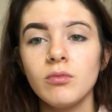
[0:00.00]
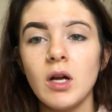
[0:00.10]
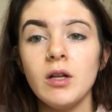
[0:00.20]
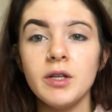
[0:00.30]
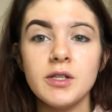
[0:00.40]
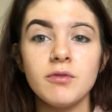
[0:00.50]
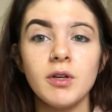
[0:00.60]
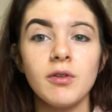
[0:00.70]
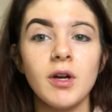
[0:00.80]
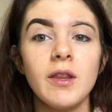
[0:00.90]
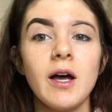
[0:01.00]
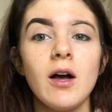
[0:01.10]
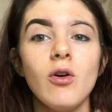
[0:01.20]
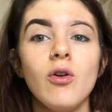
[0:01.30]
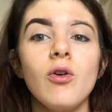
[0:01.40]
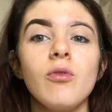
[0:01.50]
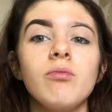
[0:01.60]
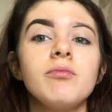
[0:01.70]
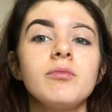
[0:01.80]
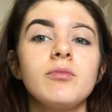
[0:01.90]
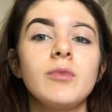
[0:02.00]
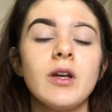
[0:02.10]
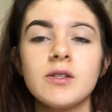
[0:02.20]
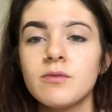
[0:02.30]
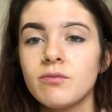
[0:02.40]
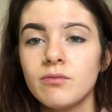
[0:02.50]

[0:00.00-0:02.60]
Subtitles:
I'll need to recreate that, or that's,